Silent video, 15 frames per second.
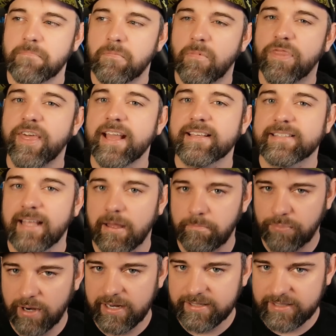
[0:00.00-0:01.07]
things
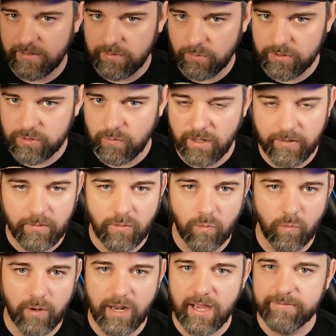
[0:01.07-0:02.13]
that breaks every once in a while.
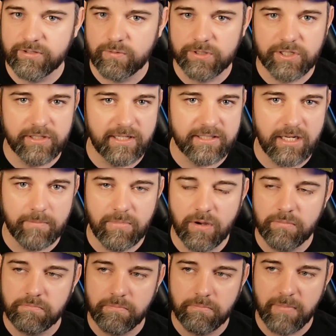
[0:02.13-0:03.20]
When I've switched to desktop
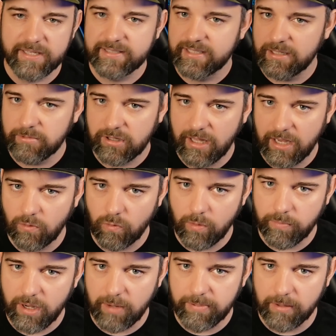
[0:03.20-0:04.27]
mode, my Steam client
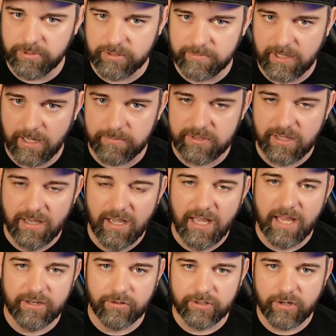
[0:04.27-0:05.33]
won't pop up sometimes.
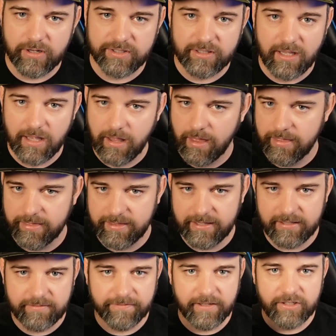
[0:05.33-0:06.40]
And you'll notice
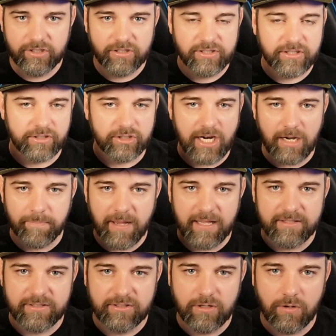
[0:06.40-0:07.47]
these features, the
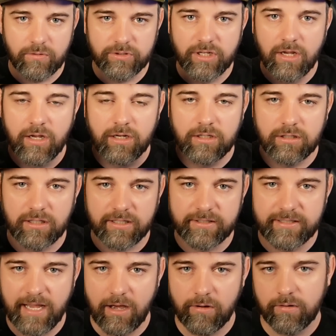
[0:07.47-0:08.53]
trackpads, don't click
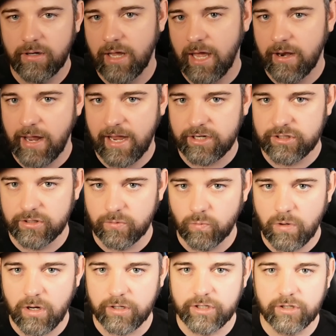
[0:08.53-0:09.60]
down and actually
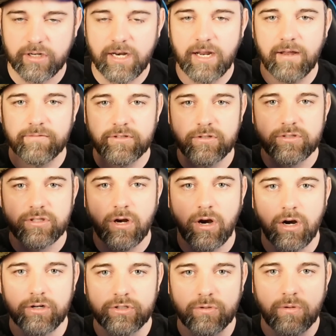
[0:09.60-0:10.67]
work. You're going to have to use the
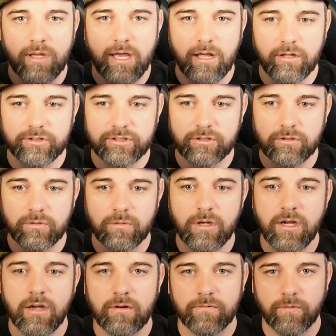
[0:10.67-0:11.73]
R2, L2
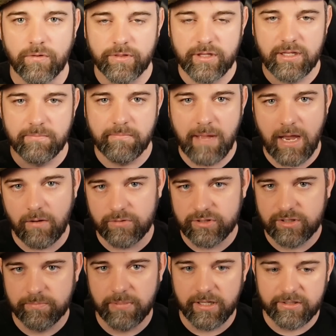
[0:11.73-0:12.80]
for the
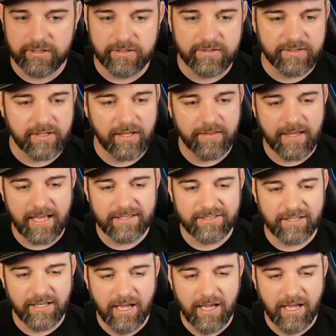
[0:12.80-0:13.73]
mouse buttons. And that's